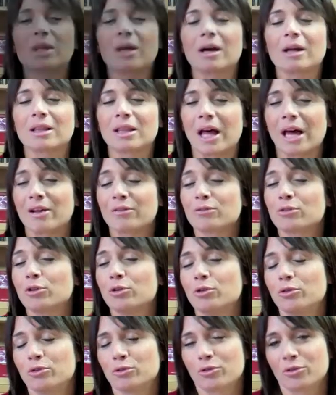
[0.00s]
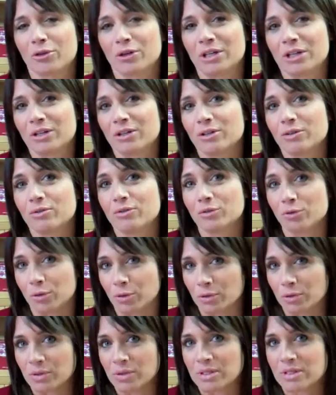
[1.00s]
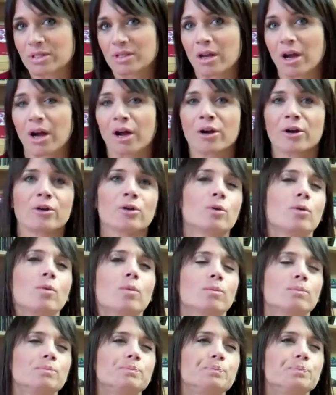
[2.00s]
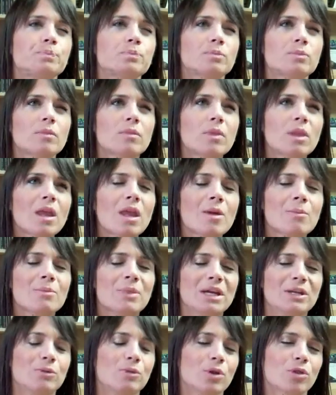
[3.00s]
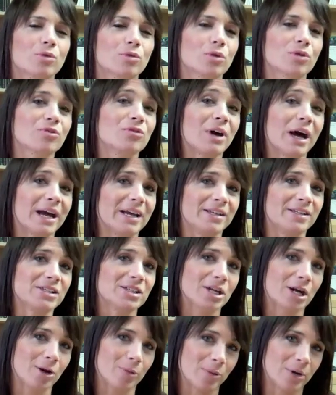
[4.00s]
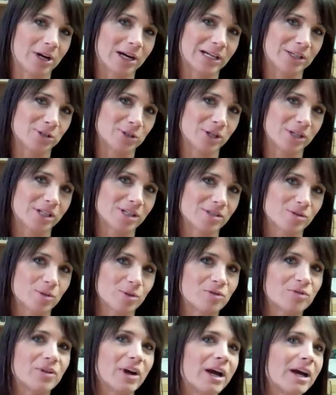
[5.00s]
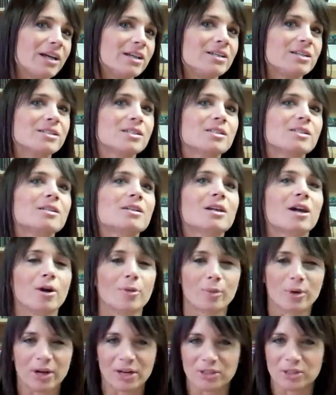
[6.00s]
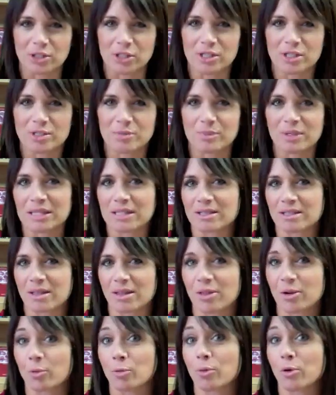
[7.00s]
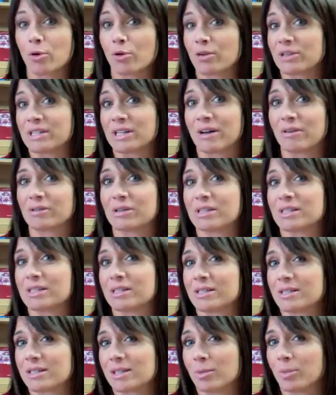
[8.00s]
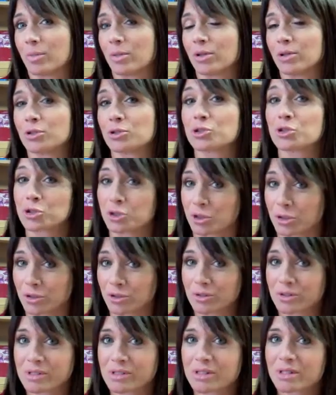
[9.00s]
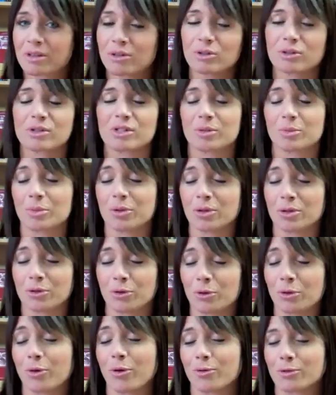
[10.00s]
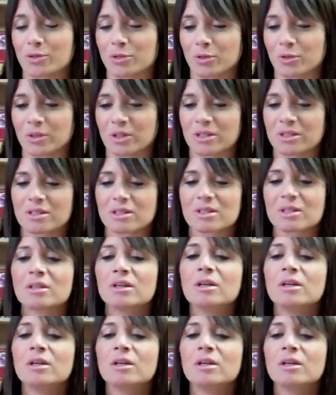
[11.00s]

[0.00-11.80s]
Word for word: A lot of gluten-free foods are made with refined carbohydrates. Refined carbohydrates means that they're broken down into simple sugars or simple glucose units.